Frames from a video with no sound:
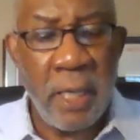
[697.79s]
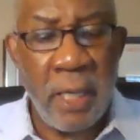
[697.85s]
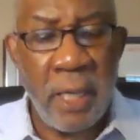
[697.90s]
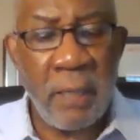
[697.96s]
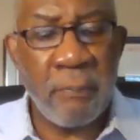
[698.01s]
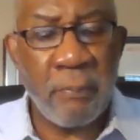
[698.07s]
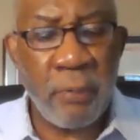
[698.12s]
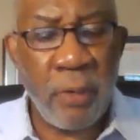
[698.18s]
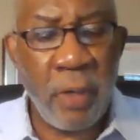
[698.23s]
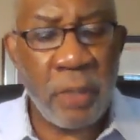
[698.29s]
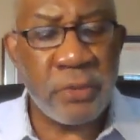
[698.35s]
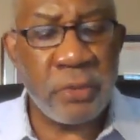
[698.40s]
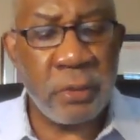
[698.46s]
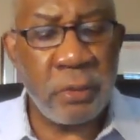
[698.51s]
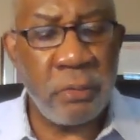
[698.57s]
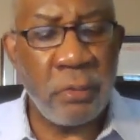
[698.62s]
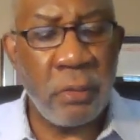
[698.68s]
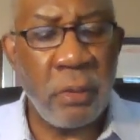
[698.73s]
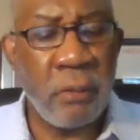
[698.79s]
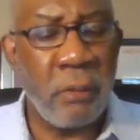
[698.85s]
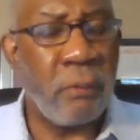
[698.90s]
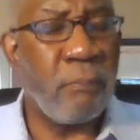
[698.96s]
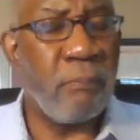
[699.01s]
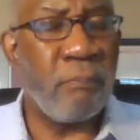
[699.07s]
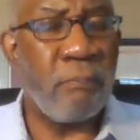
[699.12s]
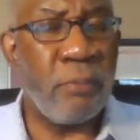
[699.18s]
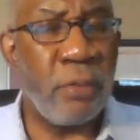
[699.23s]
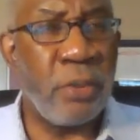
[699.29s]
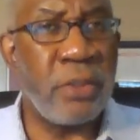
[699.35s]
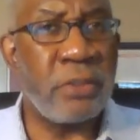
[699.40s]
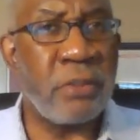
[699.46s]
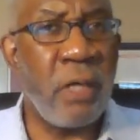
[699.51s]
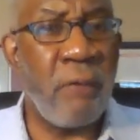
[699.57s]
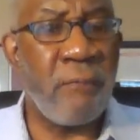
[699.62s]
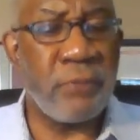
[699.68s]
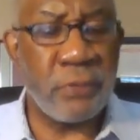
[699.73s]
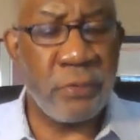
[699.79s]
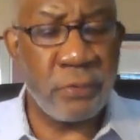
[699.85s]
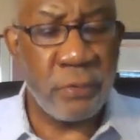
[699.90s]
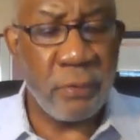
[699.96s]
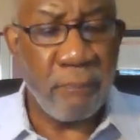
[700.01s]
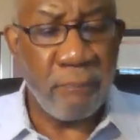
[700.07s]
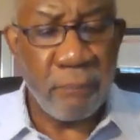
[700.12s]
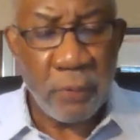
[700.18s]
and prosecute police officers